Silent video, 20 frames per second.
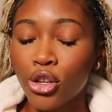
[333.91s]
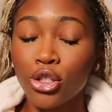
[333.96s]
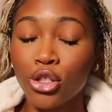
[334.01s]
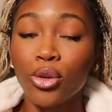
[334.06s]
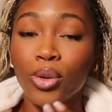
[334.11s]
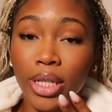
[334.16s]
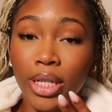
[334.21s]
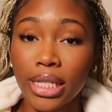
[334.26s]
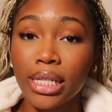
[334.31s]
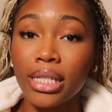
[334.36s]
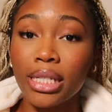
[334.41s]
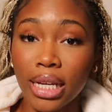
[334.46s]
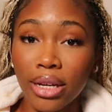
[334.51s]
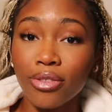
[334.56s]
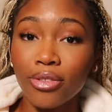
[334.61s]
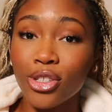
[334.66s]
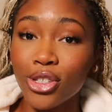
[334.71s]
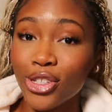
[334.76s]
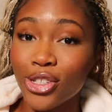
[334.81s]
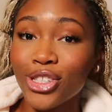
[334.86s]
So it is
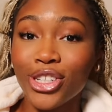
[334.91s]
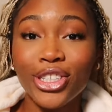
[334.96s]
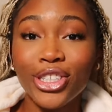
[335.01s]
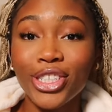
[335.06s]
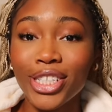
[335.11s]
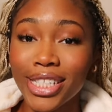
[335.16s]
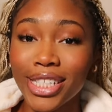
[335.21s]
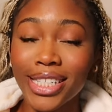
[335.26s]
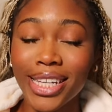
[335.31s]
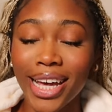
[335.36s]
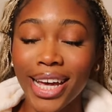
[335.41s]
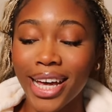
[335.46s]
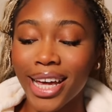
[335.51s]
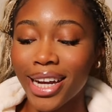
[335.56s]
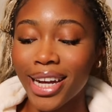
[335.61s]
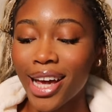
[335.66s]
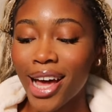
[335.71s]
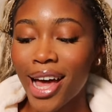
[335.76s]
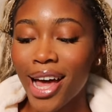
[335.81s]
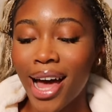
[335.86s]
safe to use on your
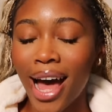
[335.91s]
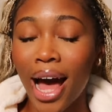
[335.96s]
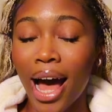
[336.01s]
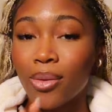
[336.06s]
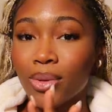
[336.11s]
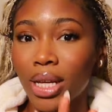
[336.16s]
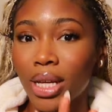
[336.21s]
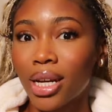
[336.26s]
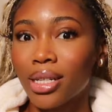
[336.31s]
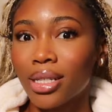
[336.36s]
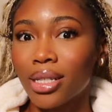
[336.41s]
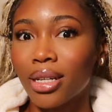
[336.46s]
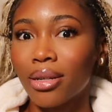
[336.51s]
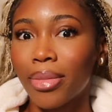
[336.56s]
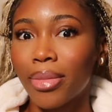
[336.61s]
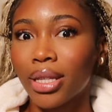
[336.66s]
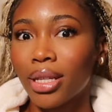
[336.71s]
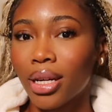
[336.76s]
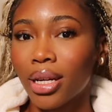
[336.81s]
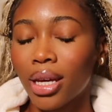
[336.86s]
skin. I was kind of
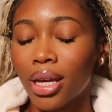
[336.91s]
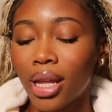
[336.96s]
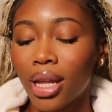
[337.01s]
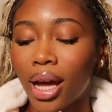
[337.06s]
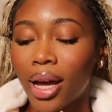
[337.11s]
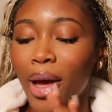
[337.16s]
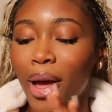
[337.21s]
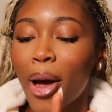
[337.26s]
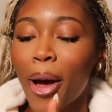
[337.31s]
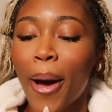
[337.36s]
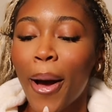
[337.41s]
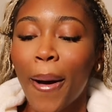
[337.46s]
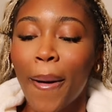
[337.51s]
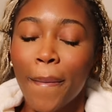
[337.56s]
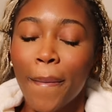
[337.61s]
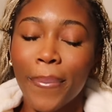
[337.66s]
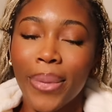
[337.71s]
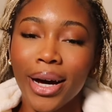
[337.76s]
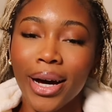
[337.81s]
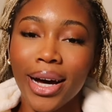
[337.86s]
scared about that, I can't lie.
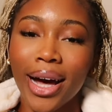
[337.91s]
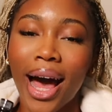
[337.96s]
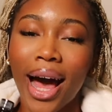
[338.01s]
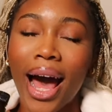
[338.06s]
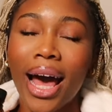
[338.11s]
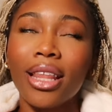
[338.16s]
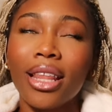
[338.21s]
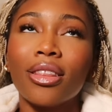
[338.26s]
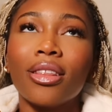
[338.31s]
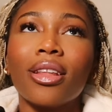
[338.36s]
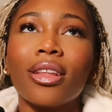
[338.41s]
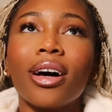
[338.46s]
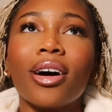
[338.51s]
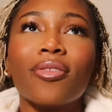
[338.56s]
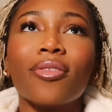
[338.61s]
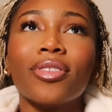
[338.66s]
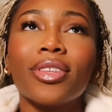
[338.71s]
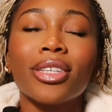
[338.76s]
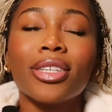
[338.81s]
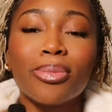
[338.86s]
But I
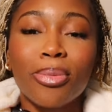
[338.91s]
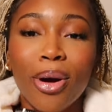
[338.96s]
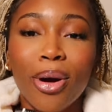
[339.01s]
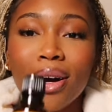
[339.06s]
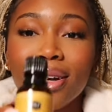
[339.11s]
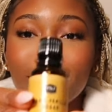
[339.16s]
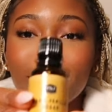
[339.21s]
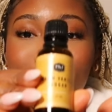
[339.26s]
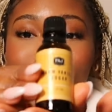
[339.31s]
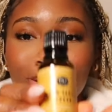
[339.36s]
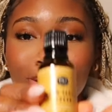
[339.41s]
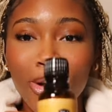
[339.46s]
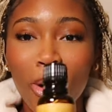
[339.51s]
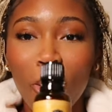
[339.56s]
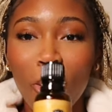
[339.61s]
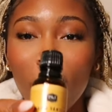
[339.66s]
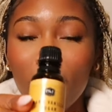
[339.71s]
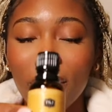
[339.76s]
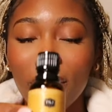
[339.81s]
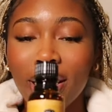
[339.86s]
love this product
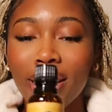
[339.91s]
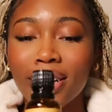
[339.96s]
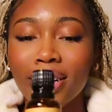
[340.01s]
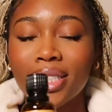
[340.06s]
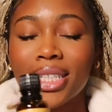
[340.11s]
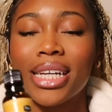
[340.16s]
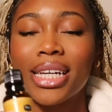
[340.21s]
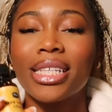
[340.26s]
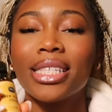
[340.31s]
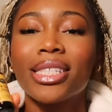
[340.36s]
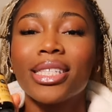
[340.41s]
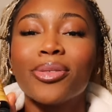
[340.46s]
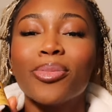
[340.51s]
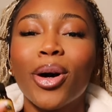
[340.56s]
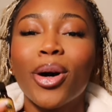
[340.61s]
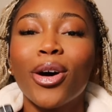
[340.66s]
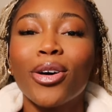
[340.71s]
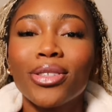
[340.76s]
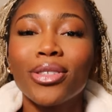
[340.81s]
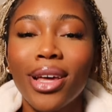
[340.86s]
so much. It
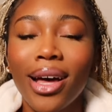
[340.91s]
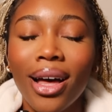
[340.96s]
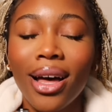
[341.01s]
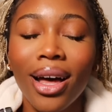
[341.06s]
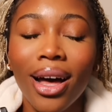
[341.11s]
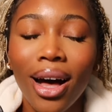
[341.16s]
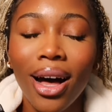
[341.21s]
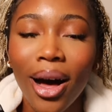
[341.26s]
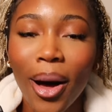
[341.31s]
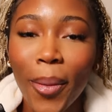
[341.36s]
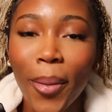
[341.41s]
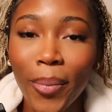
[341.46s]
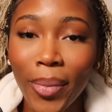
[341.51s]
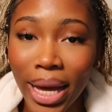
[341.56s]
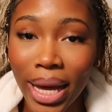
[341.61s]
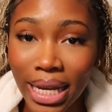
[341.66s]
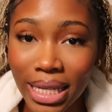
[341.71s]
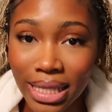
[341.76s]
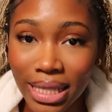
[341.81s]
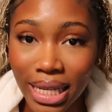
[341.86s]
smells
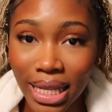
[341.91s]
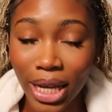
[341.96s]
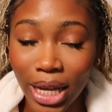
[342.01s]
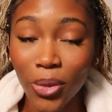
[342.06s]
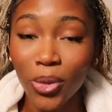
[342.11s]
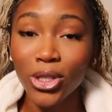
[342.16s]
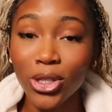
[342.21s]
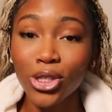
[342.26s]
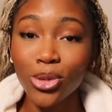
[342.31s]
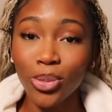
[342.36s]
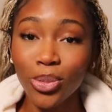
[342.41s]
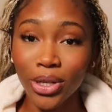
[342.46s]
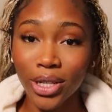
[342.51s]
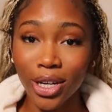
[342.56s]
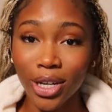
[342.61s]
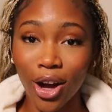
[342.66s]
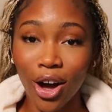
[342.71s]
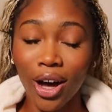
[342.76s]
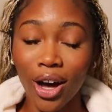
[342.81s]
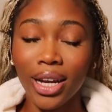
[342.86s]
amazing. Like once you put
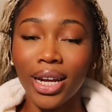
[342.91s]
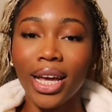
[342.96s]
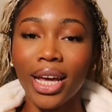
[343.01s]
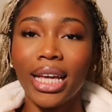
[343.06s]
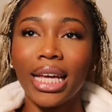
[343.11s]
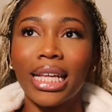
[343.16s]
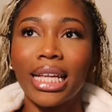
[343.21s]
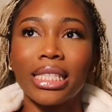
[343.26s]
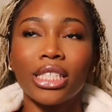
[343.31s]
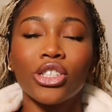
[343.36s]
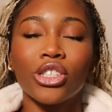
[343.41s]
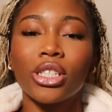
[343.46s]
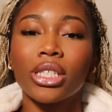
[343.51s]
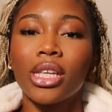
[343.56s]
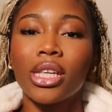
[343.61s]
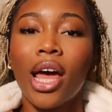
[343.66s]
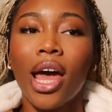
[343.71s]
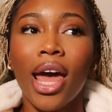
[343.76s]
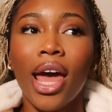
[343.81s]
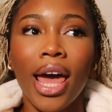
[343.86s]
it on, it's
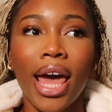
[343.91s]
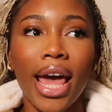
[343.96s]
just,